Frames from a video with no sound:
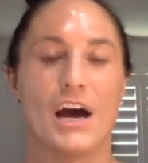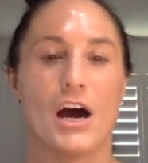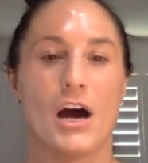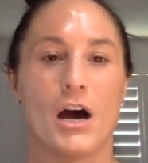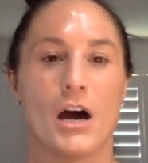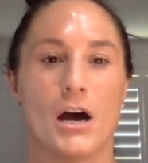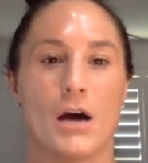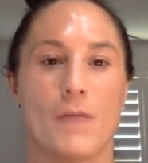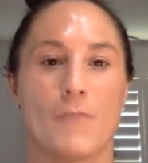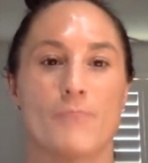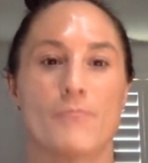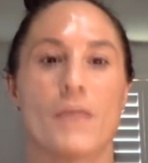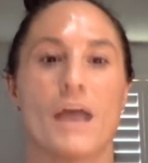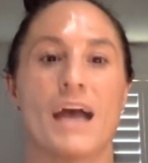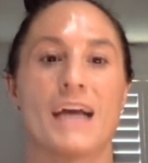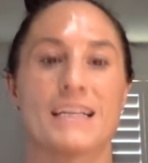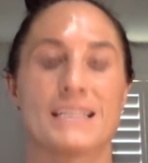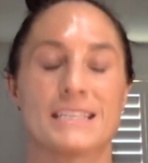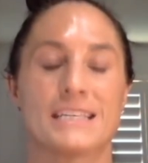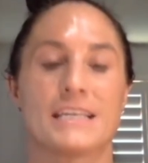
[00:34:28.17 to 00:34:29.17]
um,
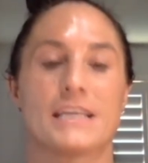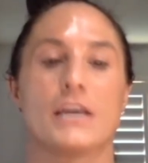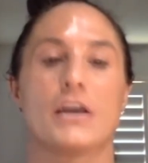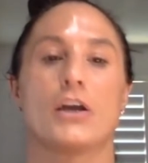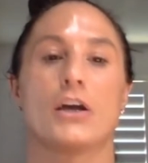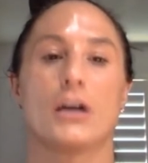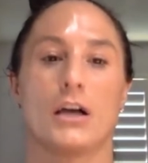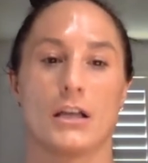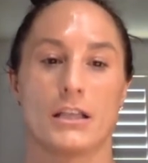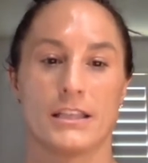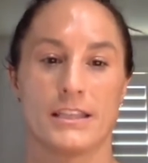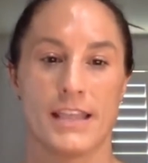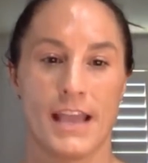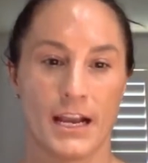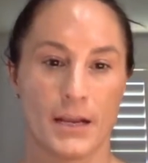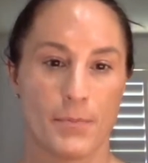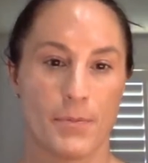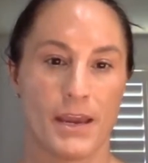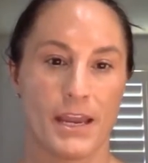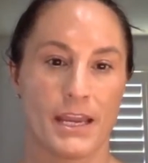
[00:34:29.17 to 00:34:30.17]
i see
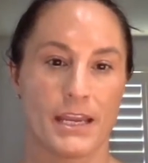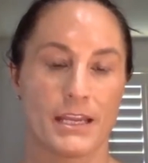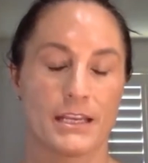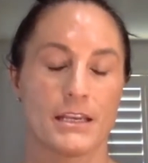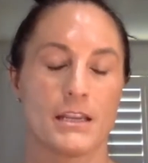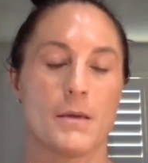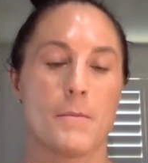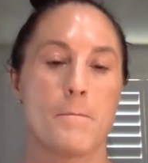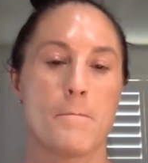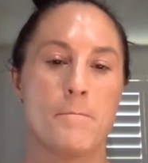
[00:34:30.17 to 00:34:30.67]
neck pain